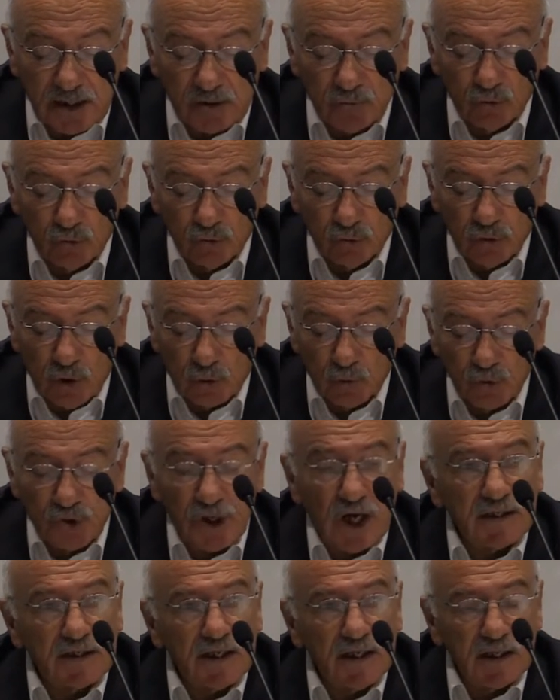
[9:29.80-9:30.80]

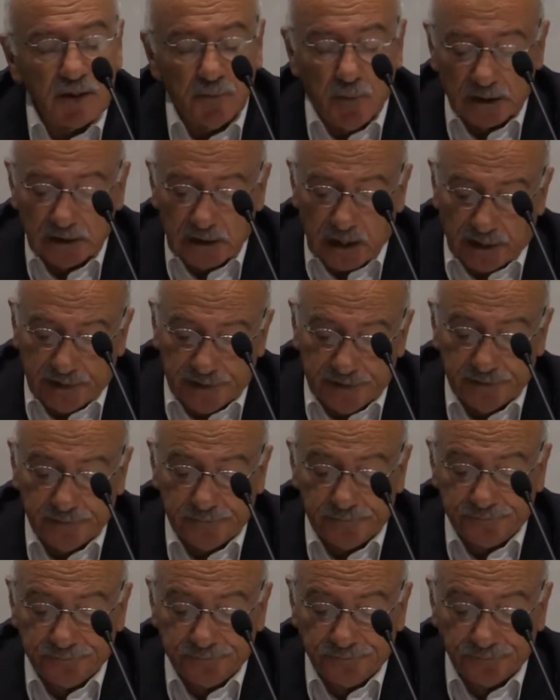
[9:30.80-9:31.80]
Conferences such as
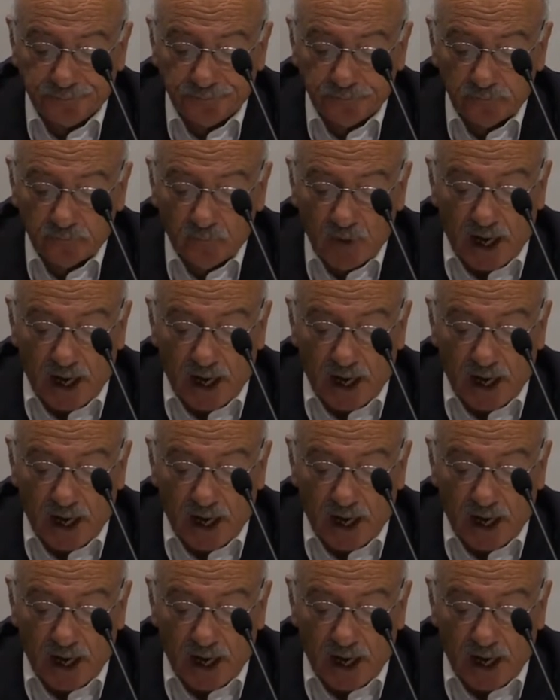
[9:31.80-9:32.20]
this